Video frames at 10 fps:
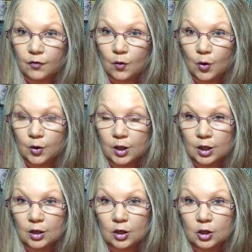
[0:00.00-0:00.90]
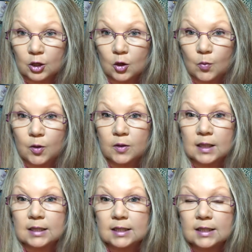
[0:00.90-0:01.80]
for the global
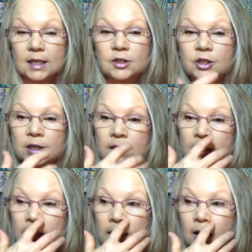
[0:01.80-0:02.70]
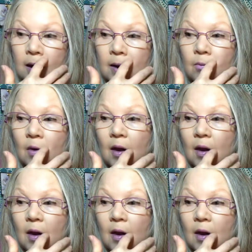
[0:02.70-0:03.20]
ascension and i'm